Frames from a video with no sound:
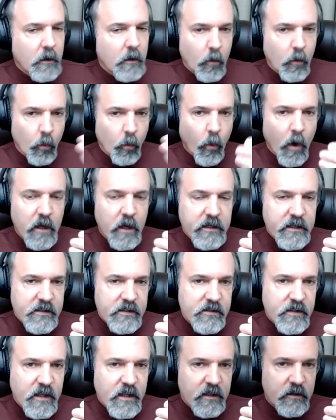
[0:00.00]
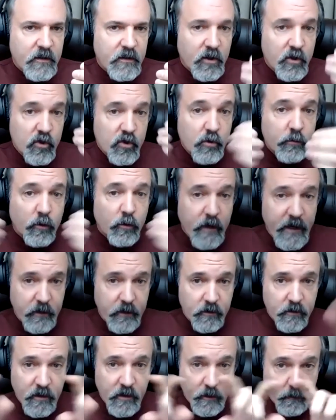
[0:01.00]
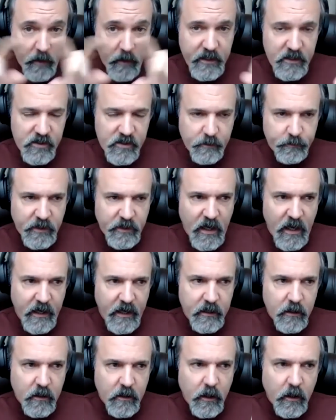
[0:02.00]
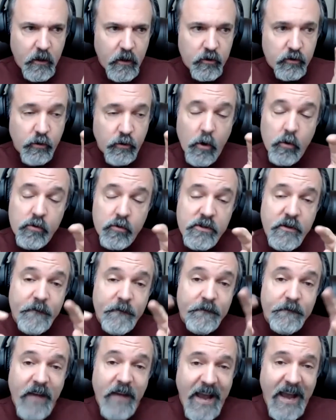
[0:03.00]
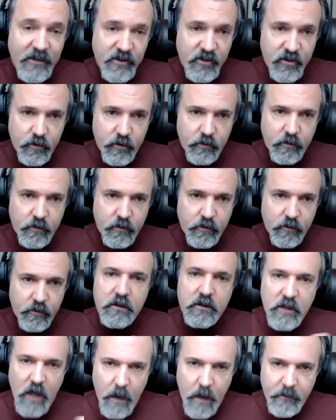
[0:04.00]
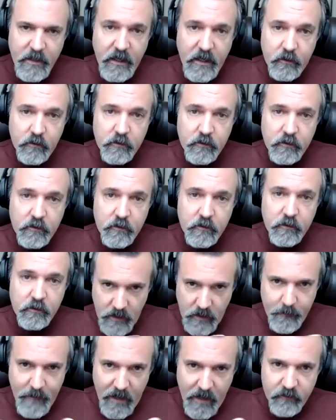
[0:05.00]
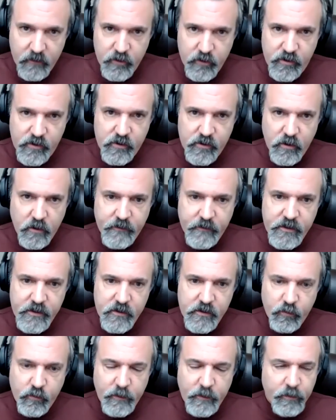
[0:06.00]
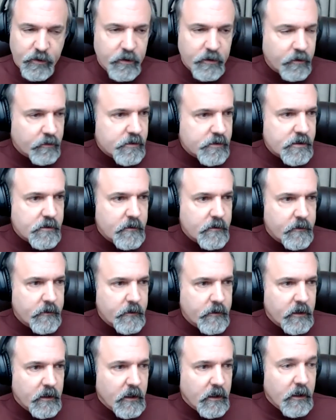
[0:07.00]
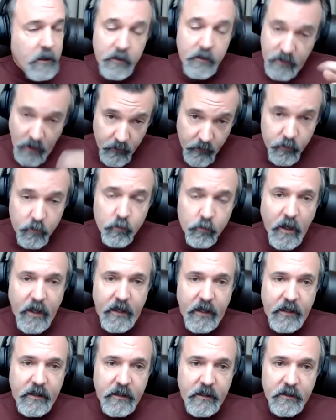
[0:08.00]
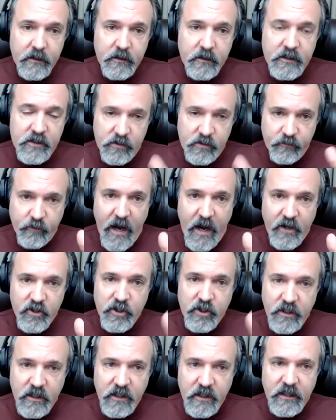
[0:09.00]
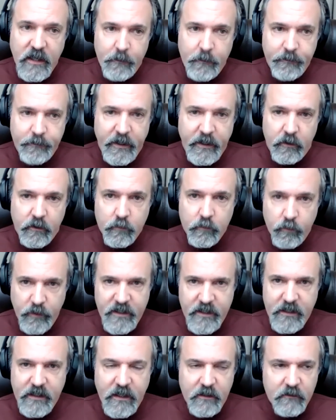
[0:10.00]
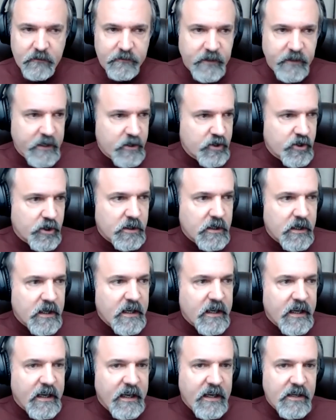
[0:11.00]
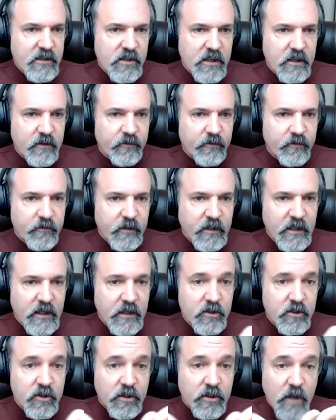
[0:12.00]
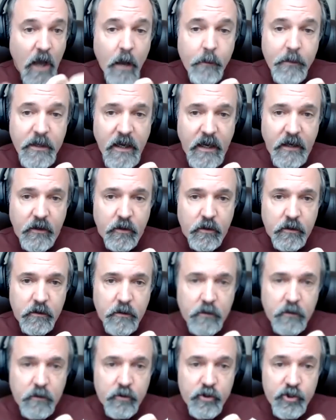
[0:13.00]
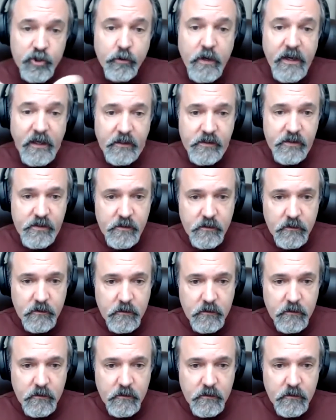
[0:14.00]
One is that the numerator, the money supply, grows faster than the denominator, the amount of goods and services we produce. The other way this fraction can get bigger, we can get inflation, is if the denominator shrinks.